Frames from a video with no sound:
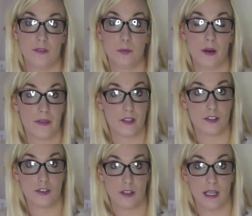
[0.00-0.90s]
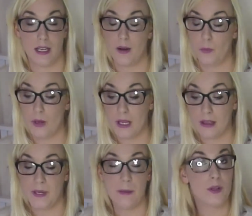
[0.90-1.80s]
what they're struggling with,
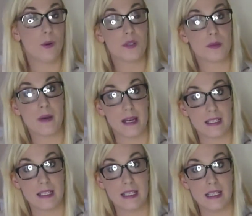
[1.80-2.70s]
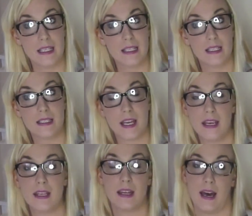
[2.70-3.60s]
people automatically
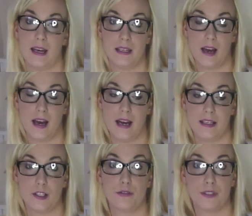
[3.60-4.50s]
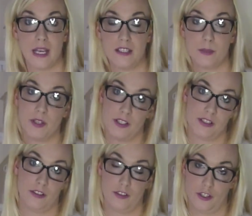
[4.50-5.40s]
take that and create a
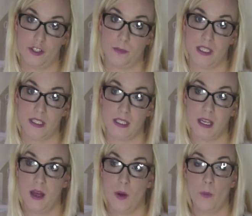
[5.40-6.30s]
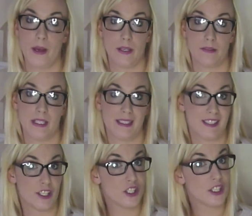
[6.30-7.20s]
personal judgment, whether it is
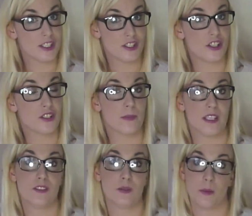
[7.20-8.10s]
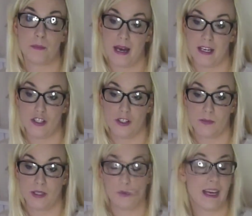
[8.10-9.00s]
a good judgment or a bad
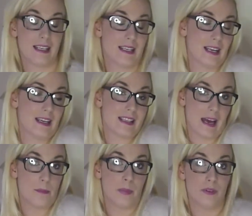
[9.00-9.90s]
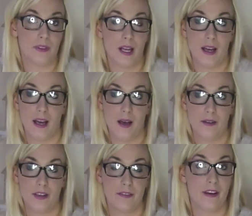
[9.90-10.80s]
judgment. And an example
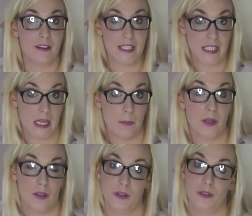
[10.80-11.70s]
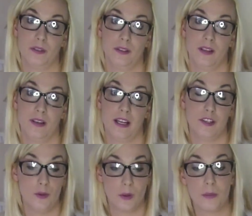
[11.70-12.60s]
of a very typical
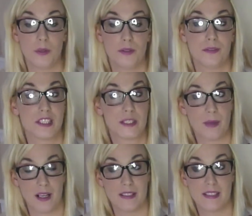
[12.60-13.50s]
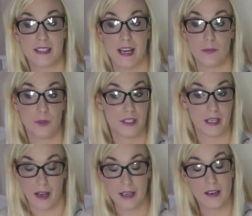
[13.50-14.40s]
and normal response, and one
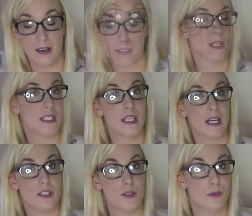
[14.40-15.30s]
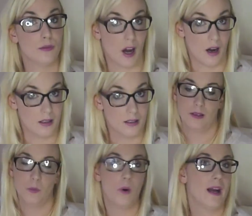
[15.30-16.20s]
that I got: what did I do wrong?
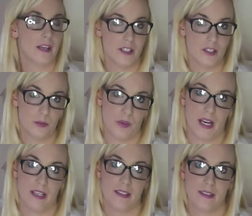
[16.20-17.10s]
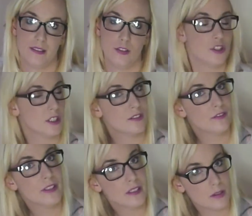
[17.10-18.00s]
Why are you depressed? You shouldn't
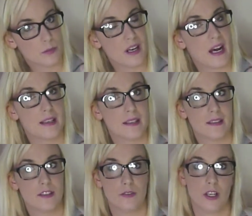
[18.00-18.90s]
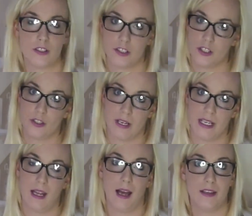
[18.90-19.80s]
feel depressed. You've got such a great
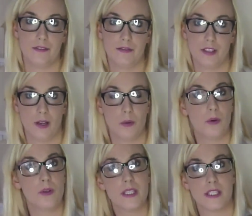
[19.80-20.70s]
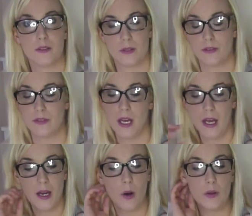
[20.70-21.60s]
life. You know, all
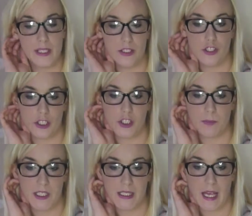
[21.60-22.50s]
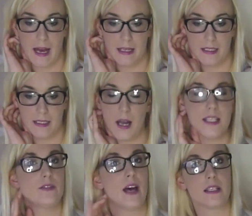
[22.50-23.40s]
these judgments and
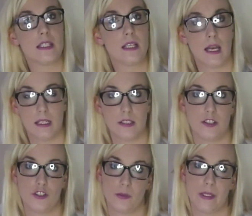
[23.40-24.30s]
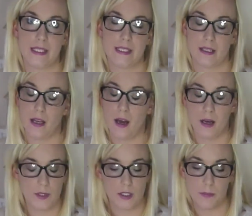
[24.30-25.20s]
kind of acting like it's a choice. And
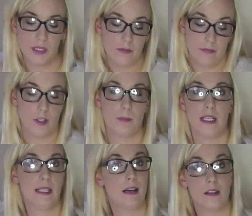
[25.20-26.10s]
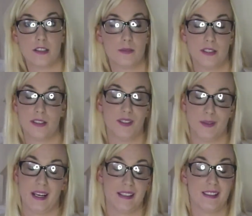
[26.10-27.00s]
I'm going to be completely honest with you,
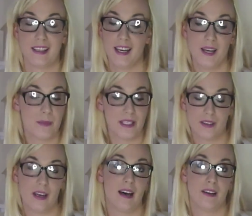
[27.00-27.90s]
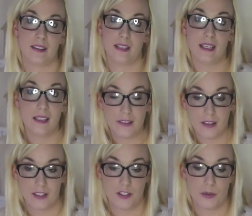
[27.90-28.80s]
and mental health is
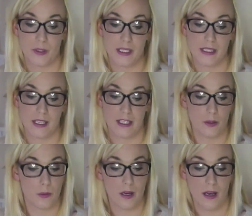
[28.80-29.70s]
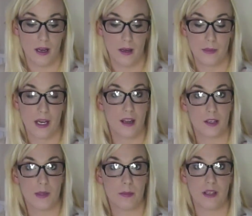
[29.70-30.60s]
not a choice. I know a
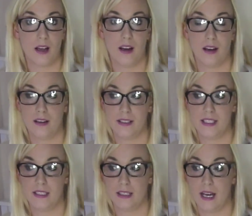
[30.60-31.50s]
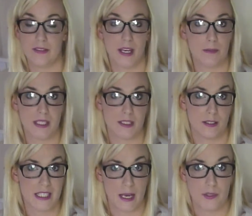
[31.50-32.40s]
lot of people still have that
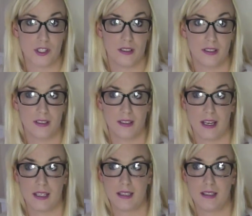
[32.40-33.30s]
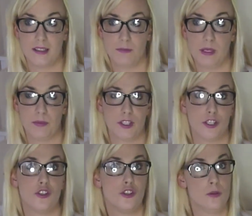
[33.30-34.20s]
misconception that people
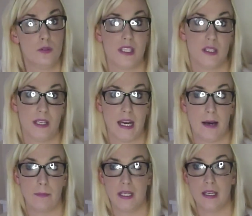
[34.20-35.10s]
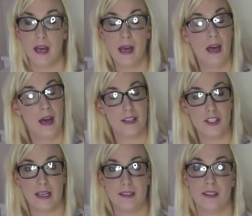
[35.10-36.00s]
can choose to be happy. And
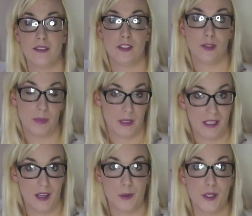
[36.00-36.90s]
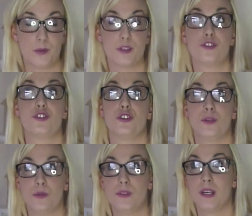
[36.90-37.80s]
yes, if you're a bit low, you can
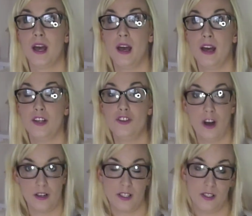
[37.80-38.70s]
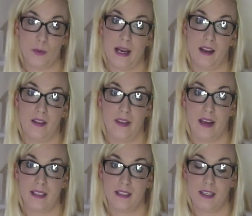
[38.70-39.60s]
choose not to dwell on
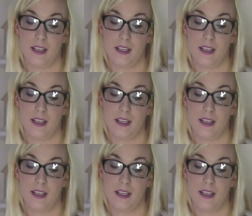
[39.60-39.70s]
that.